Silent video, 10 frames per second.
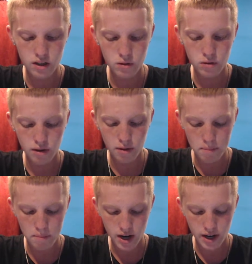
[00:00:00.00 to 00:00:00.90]
do a little
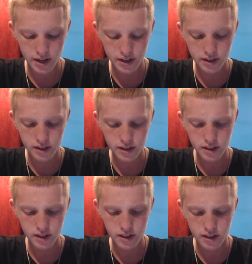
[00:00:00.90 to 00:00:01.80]

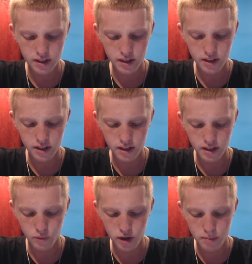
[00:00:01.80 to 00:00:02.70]
miner.
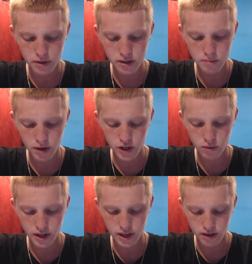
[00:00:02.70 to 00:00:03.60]
If we could put this miner
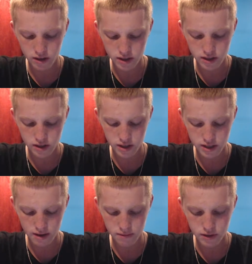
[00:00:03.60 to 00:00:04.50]
right here, he's gonna
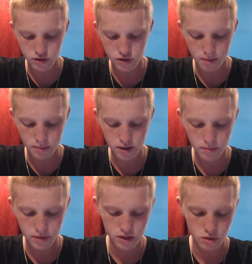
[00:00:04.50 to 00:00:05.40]
definitely drop
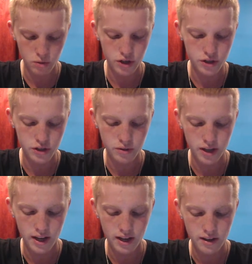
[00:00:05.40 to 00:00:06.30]
something. So we're gonna do
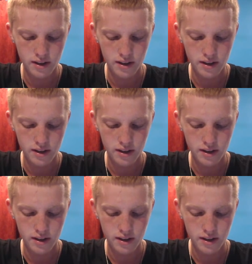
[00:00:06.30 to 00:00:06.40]
that,